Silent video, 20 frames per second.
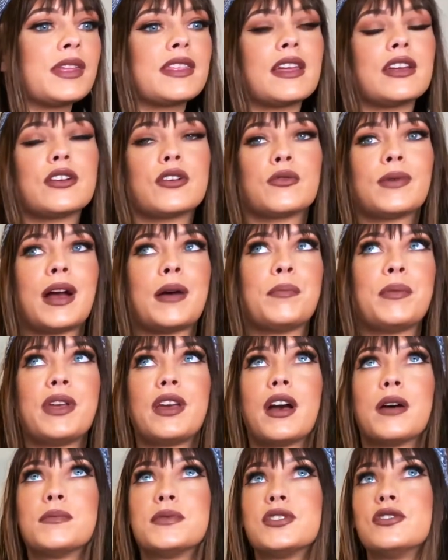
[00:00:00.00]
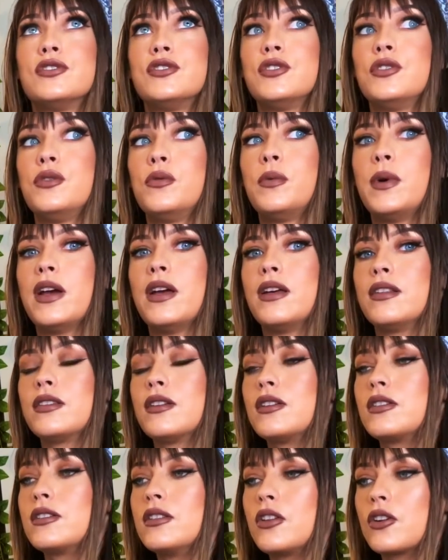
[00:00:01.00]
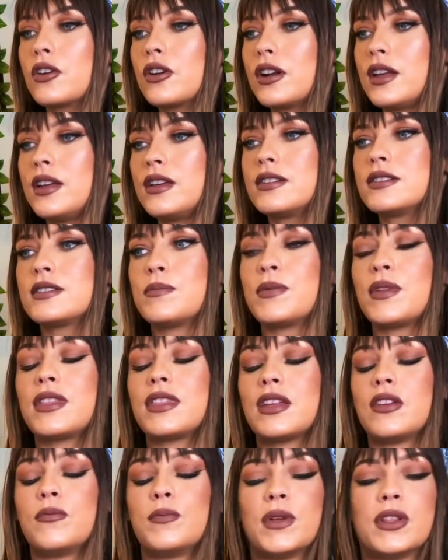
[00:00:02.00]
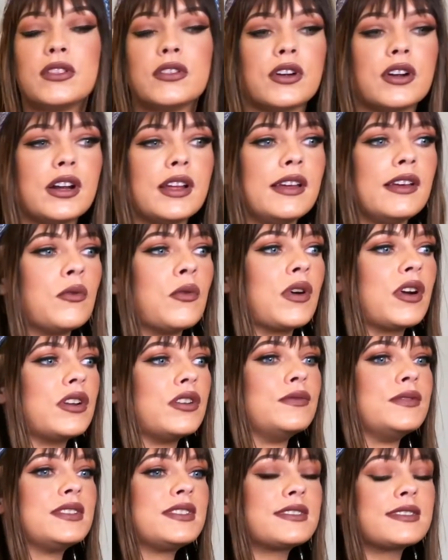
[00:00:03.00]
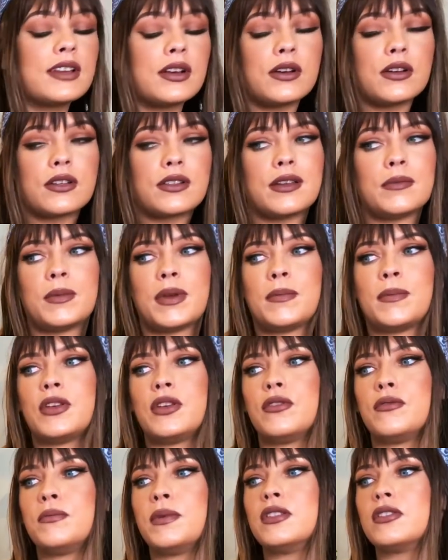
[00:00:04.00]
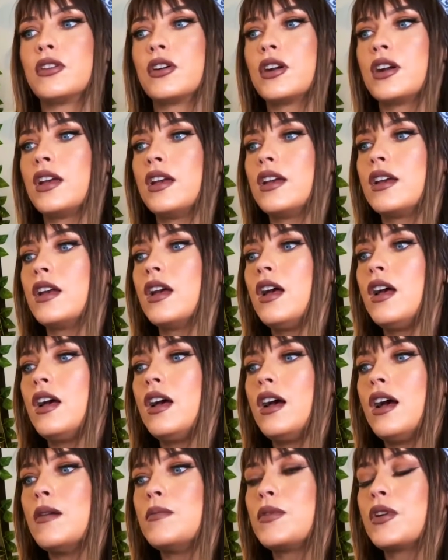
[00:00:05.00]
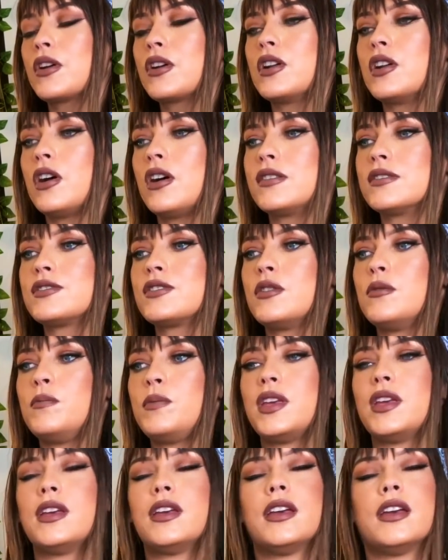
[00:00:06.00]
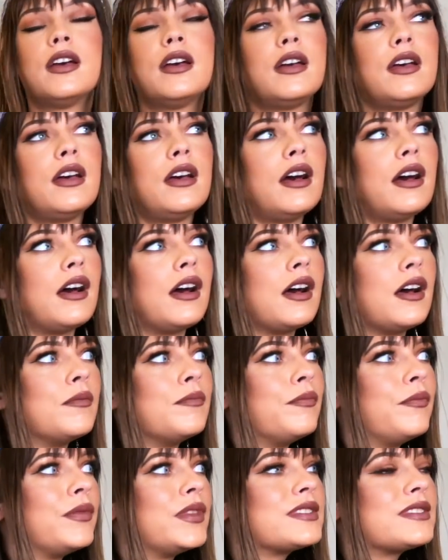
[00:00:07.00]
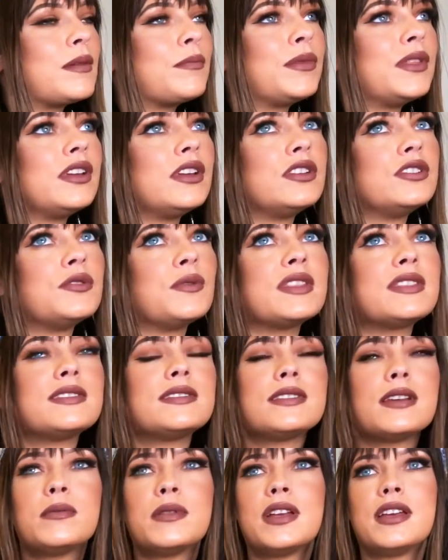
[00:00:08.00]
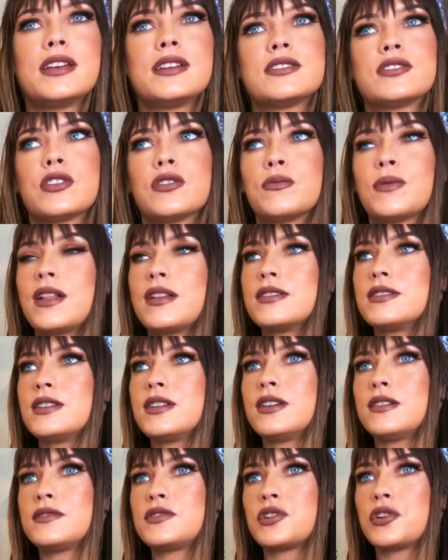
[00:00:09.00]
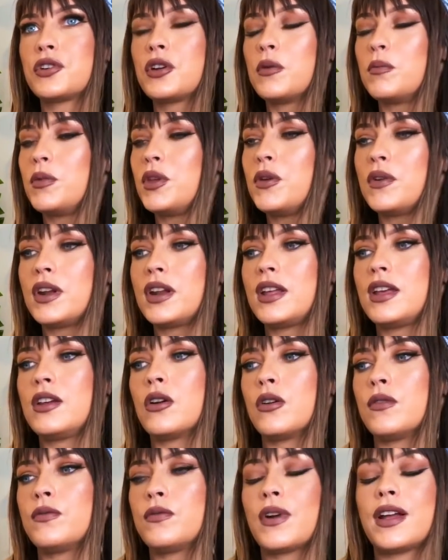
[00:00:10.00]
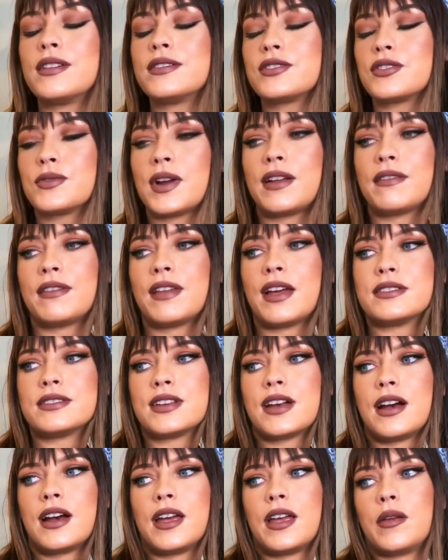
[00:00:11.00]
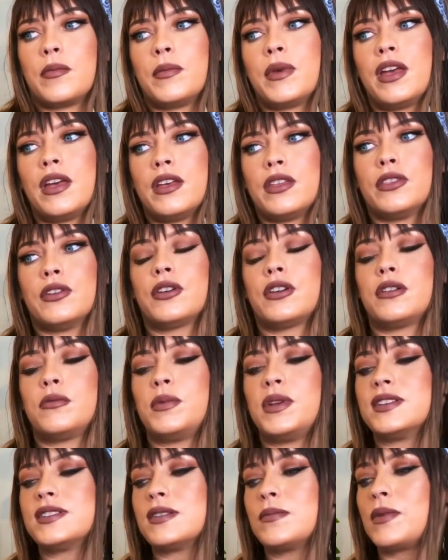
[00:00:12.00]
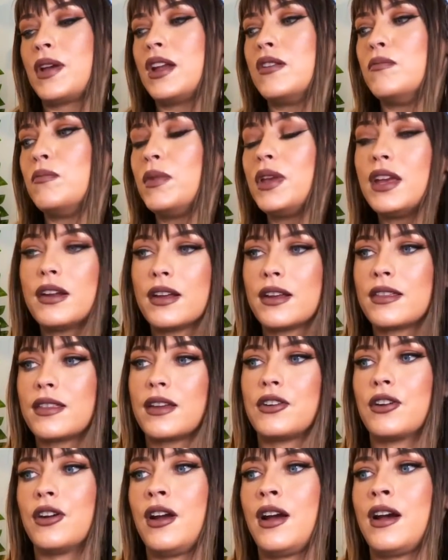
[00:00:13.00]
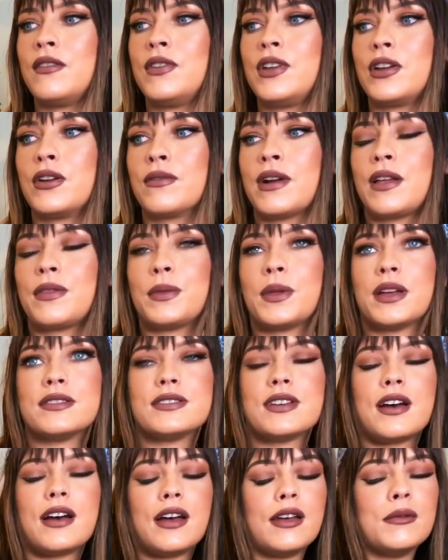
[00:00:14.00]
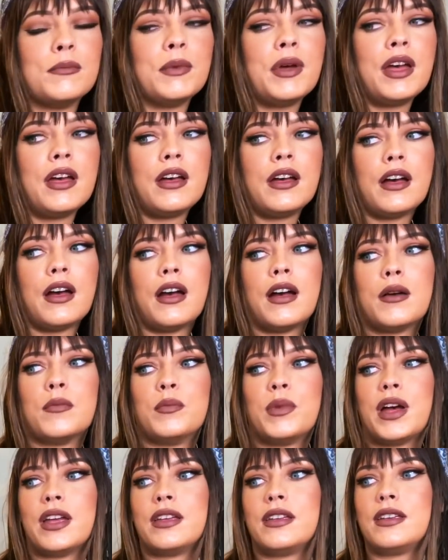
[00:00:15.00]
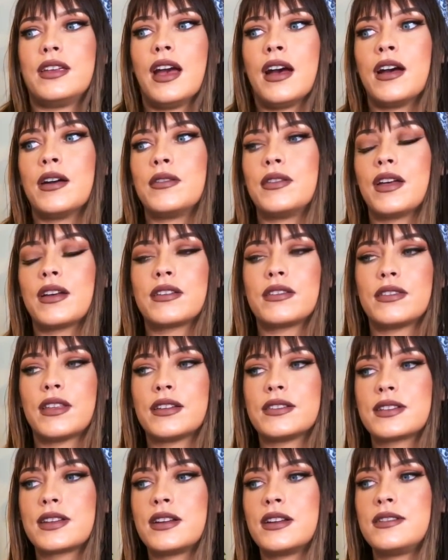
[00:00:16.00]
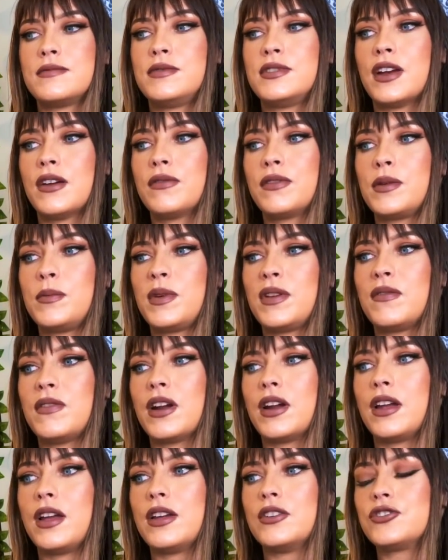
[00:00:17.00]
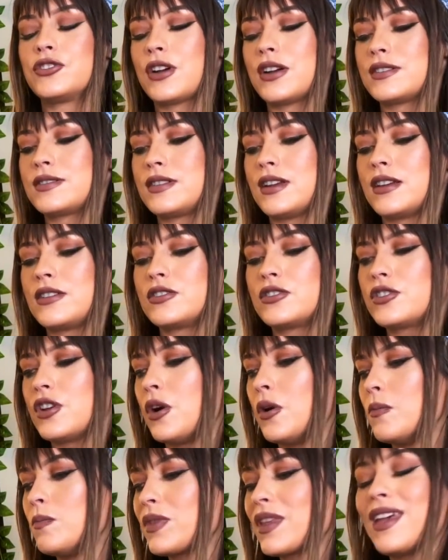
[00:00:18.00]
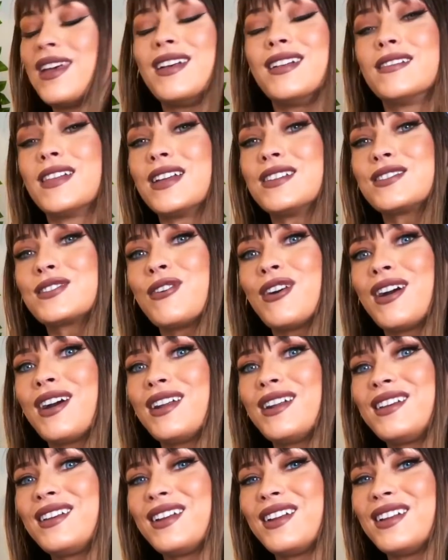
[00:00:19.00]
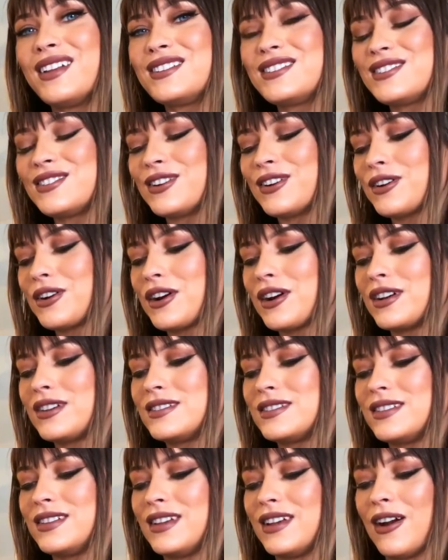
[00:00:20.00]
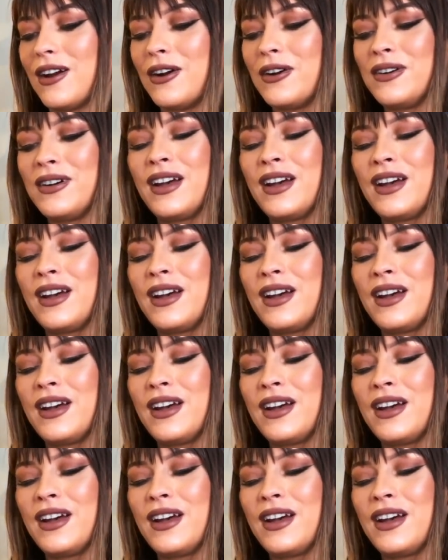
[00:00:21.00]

that you're wrapping up to do with learning, something that you've been learning, or a new skill that maybe you've been learning. Um, there could also be um, something to do with siblings or relatives or community or friends around that time. There could be some kind of meeting that you're having around that time. Um, but yeah, that, that's going to definitely be very interesting. So let's go ahead and get into your cards, Leo.